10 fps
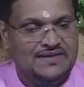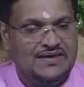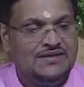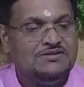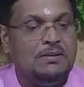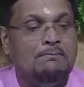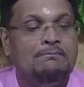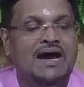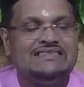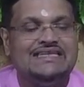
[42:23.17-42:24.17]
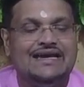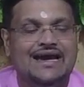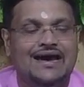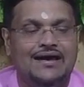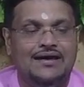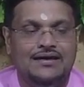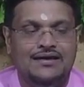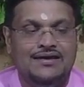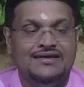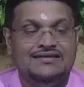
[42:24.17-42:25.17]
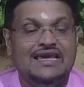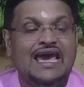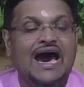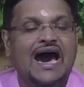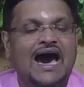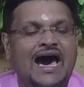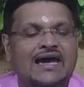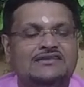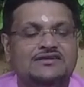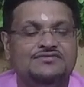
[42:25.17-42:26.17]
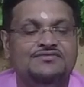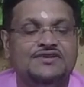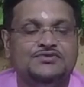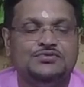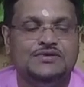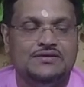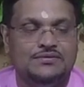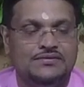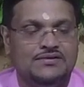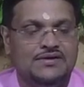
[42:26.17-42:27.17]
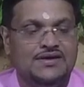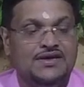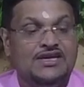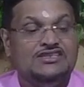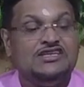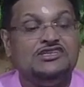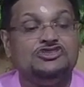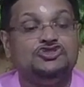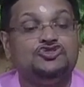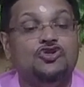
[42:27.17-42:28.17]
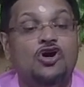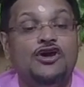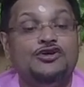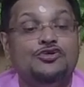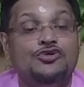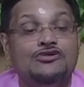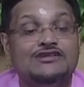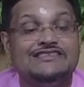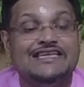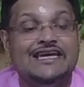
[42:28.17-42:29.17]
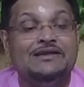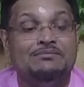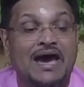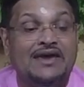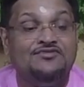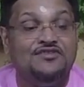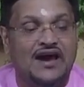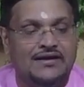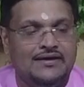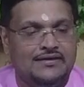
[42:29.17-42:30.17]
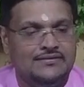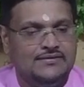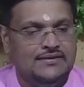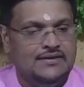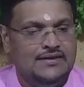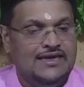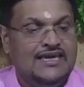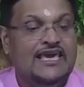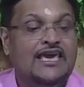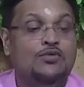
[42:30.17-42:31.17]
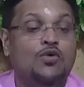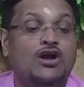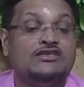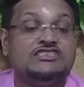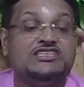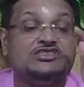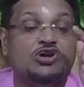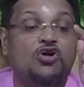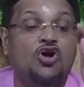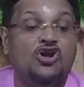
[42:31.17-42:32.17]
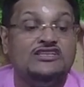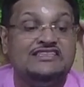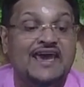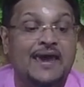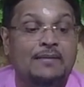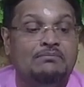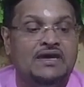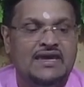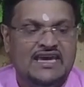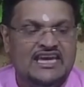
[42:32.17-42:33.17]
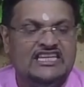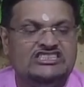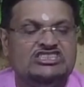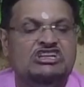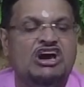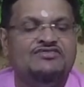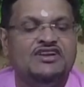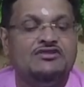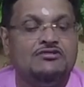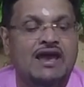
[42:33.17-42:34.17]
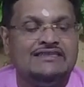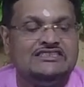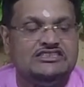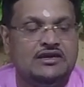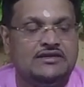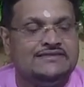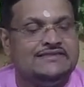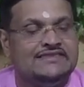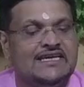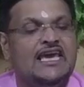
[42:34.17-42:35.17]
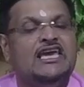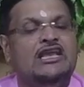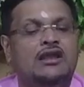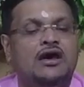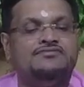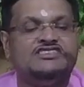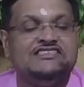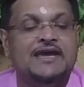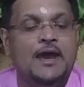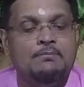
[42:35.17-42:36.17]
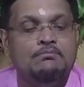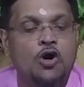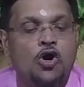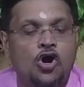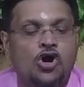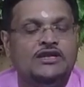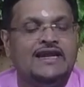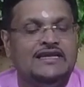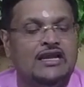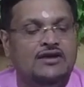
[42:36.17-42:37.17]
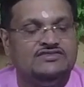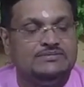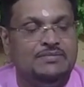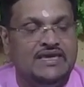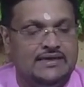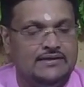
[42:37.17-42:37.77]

To massacre the heart of Vasudeva. To destroy Ugrasena, my father. He wants to call them his loving grandsons. He loves them more than he loves me.